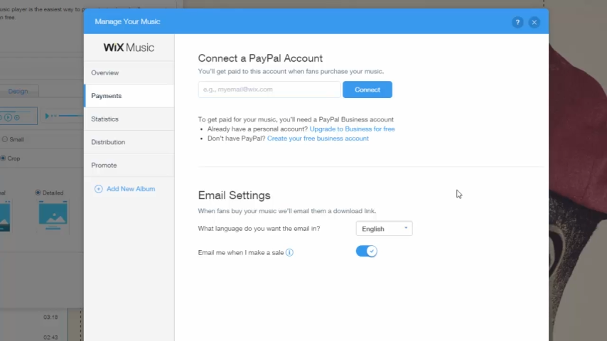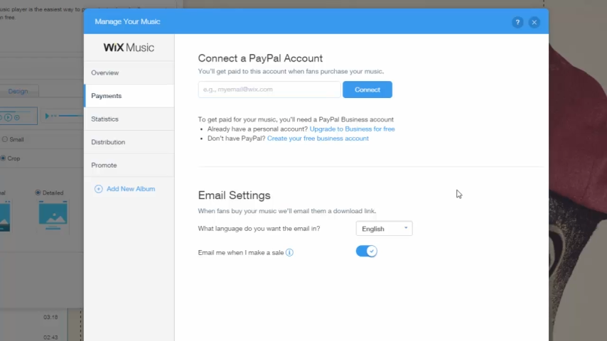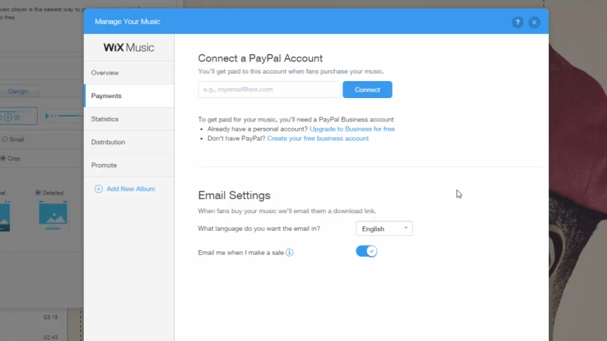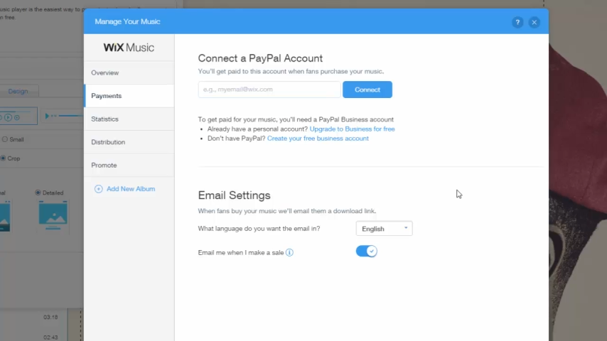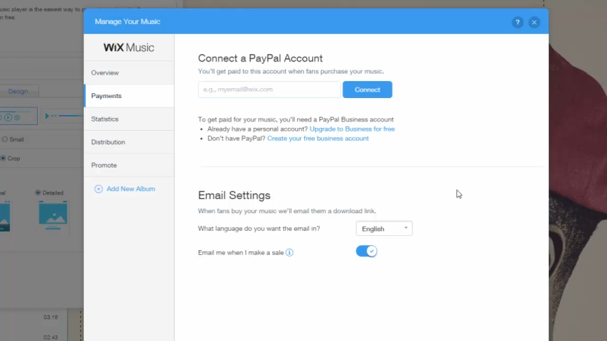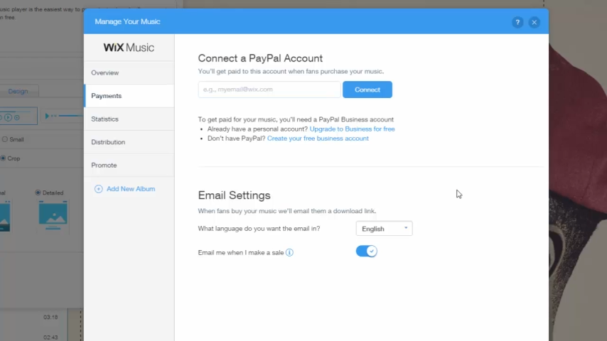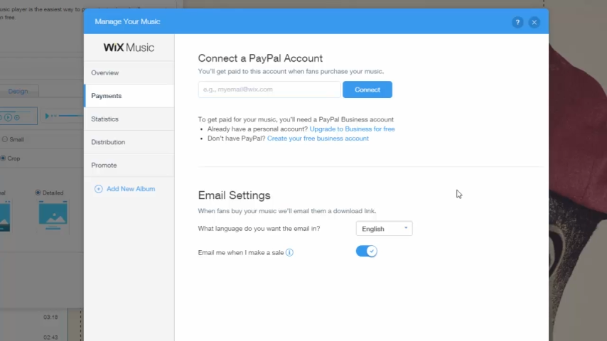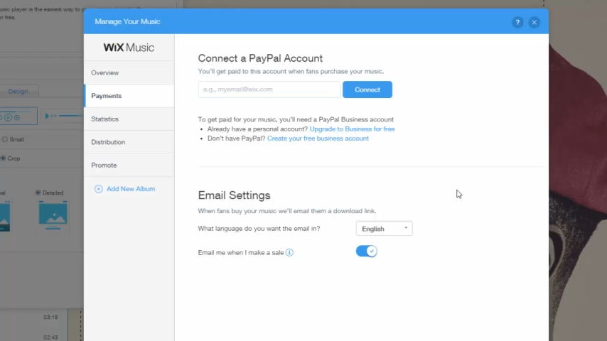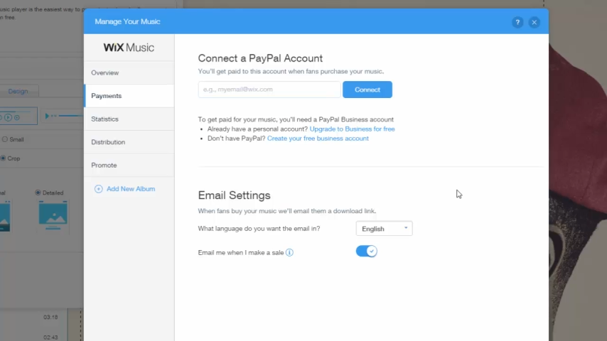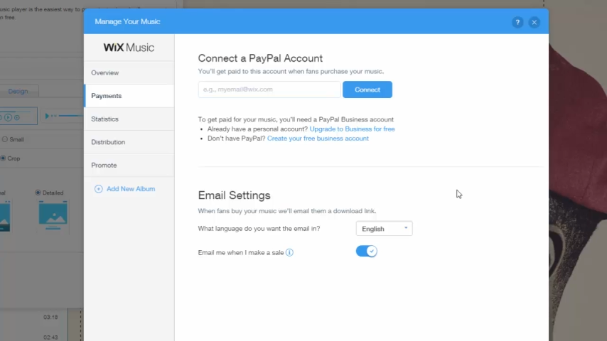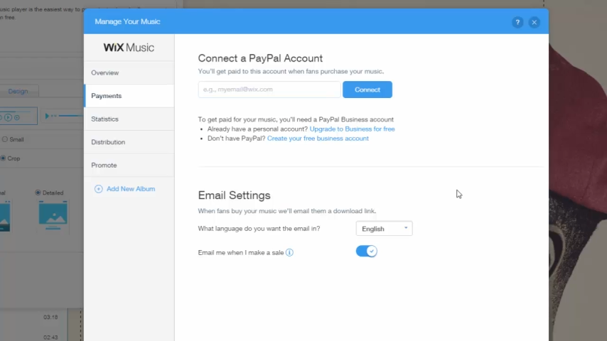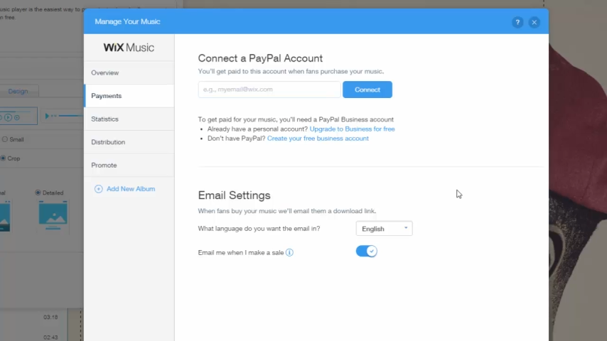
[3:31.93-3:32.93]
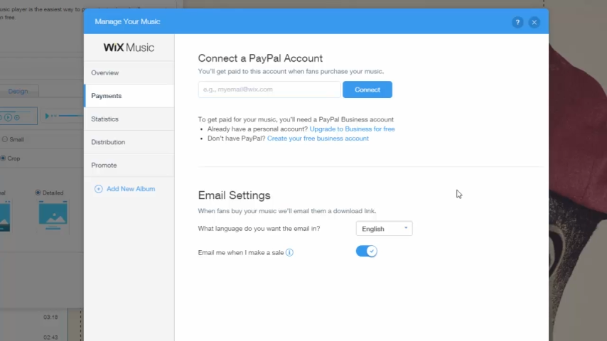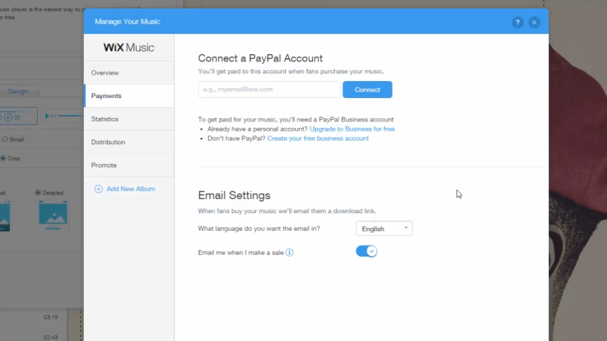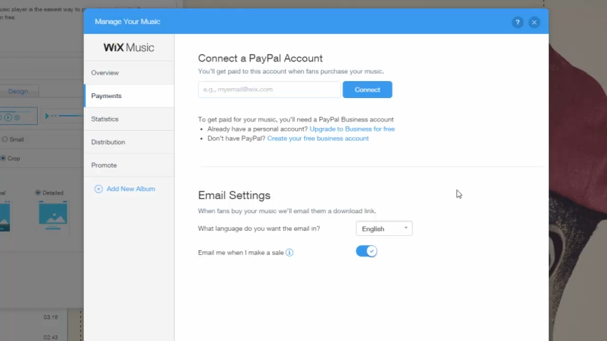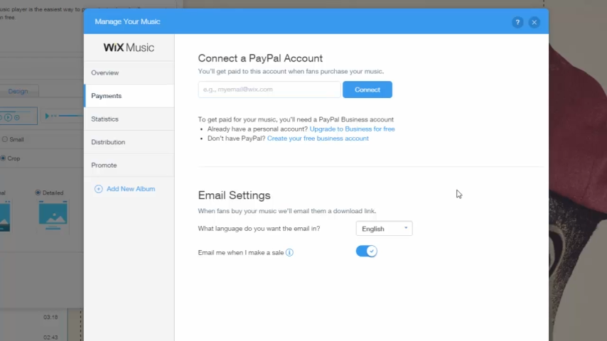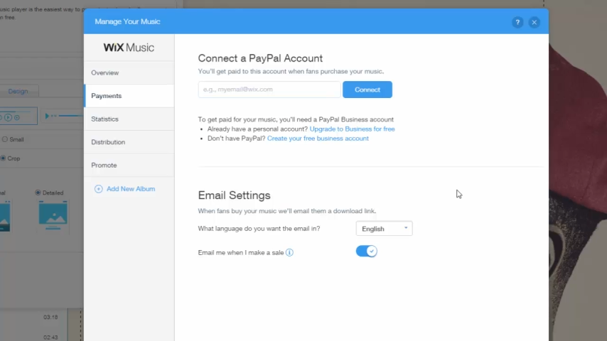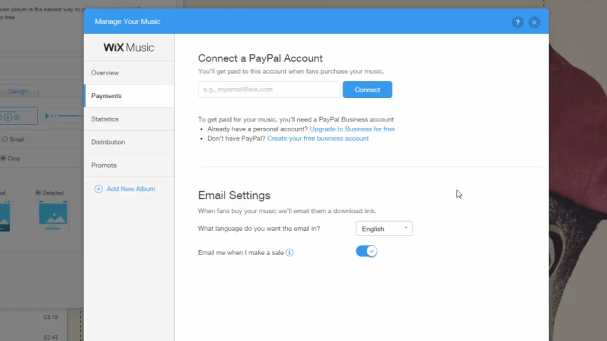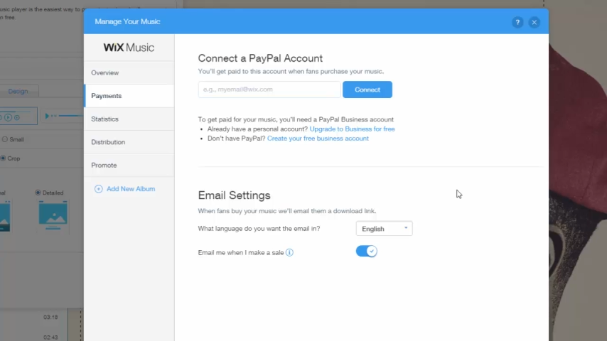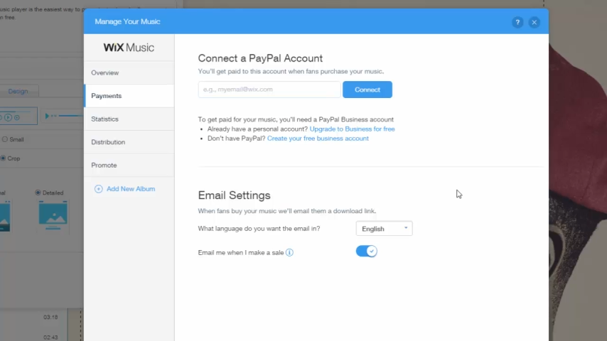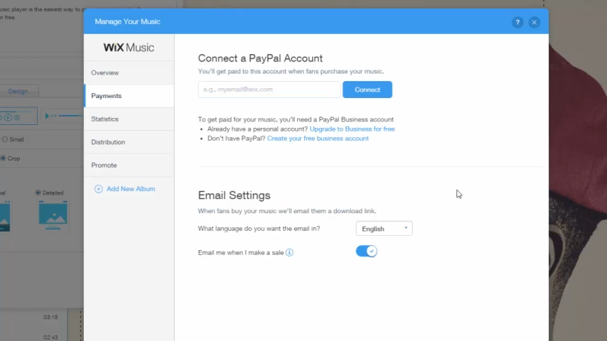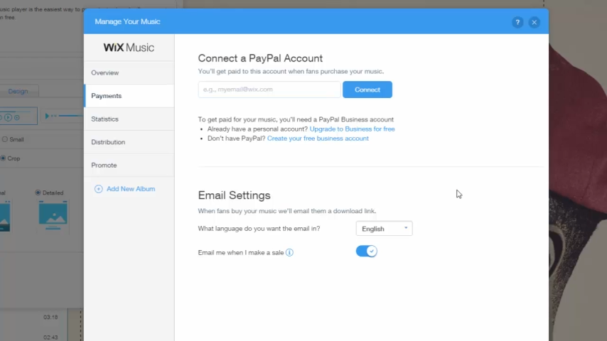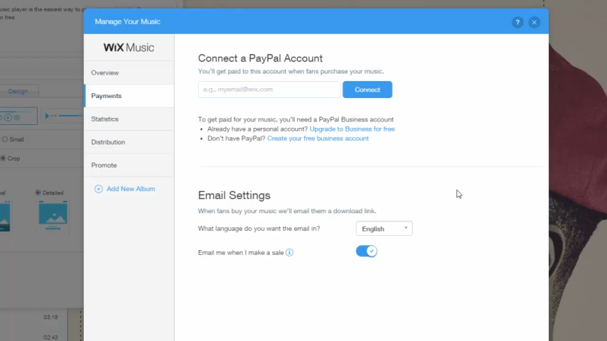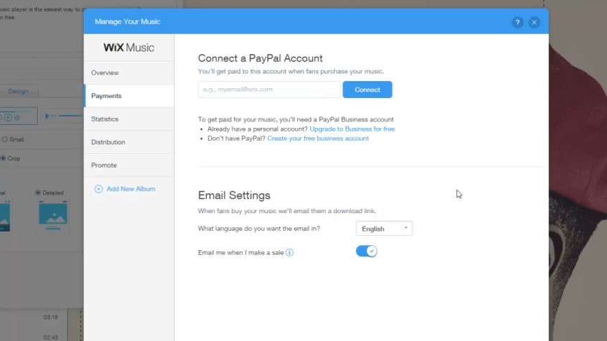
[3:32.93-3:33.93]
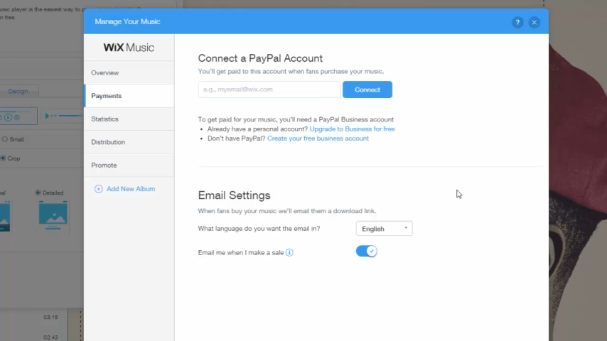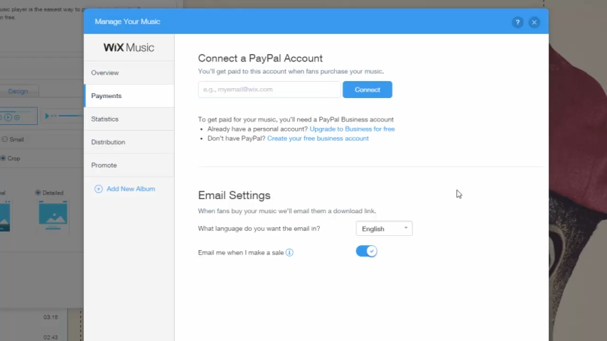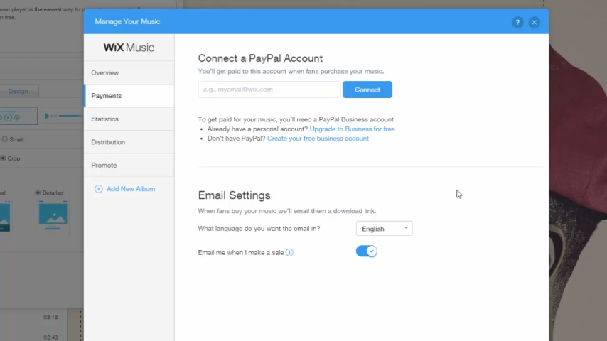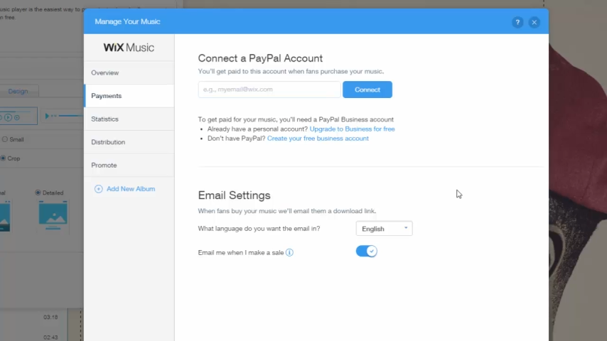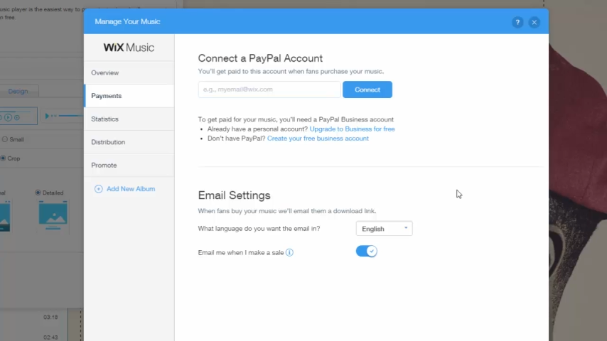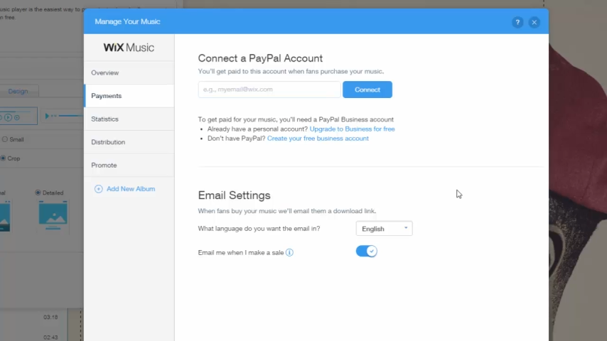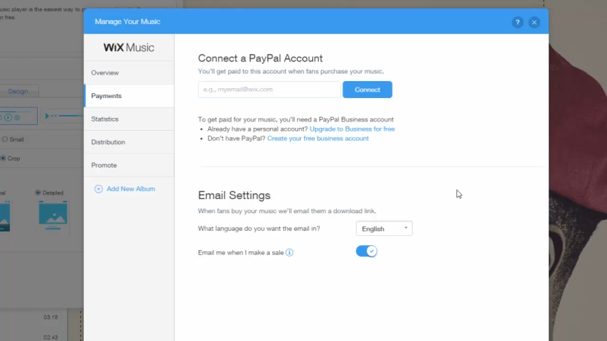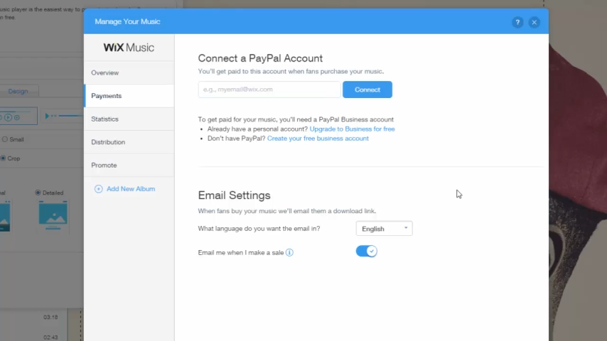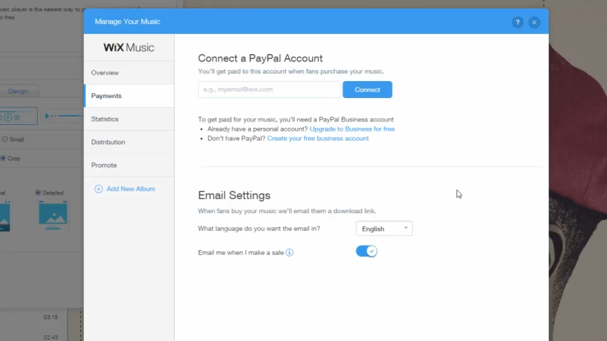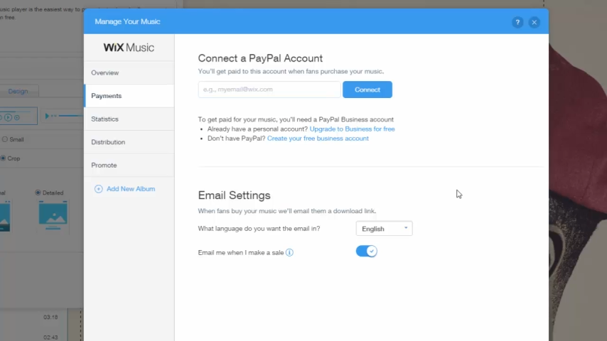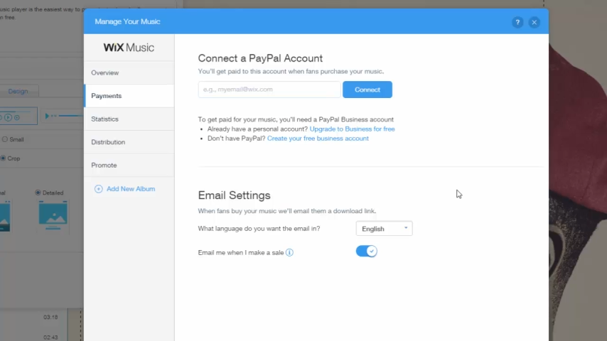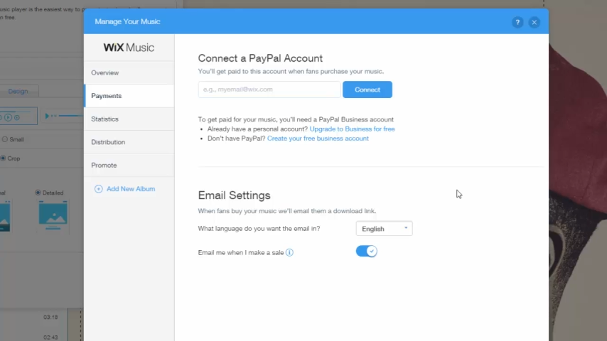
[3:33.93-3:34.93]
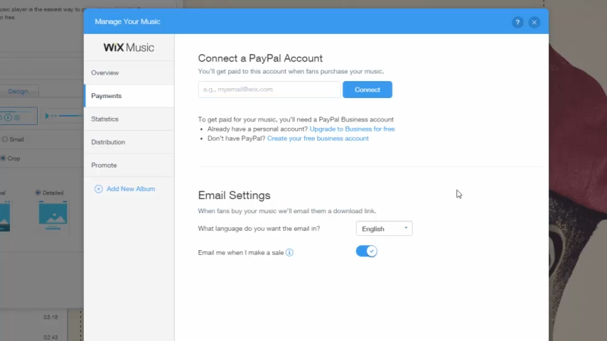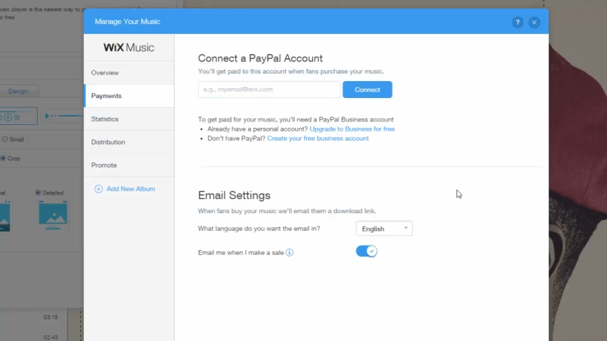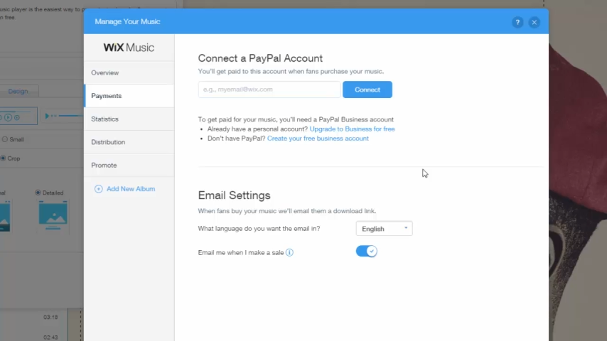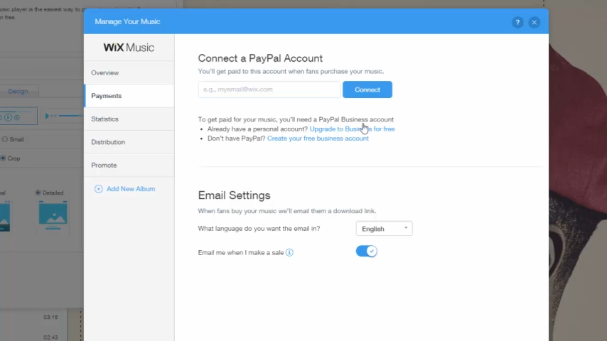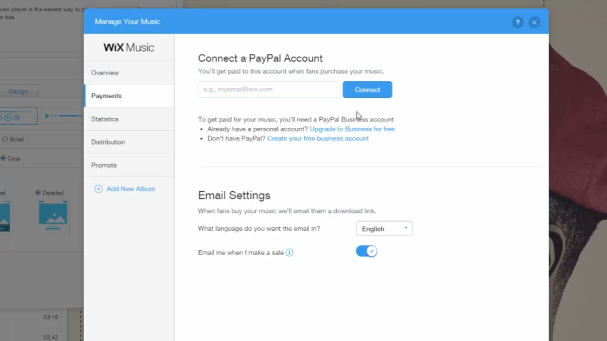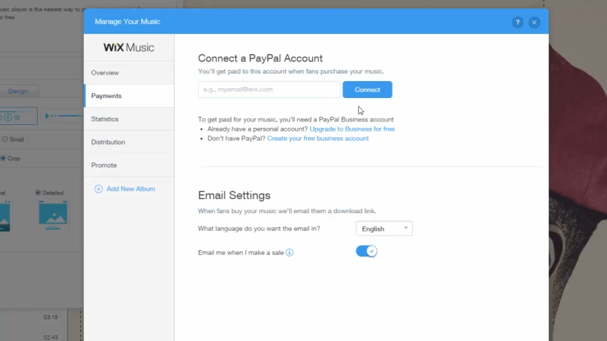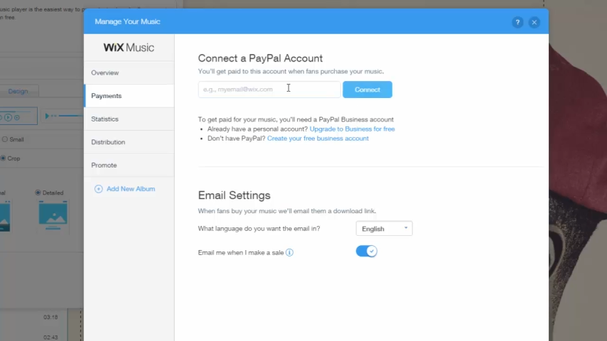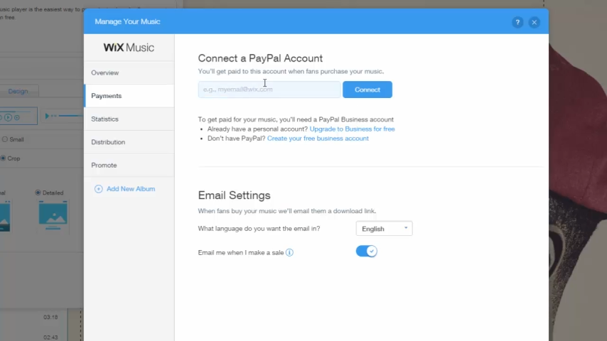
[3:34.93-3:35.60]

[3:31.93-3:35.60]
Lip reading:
(no speaker visible)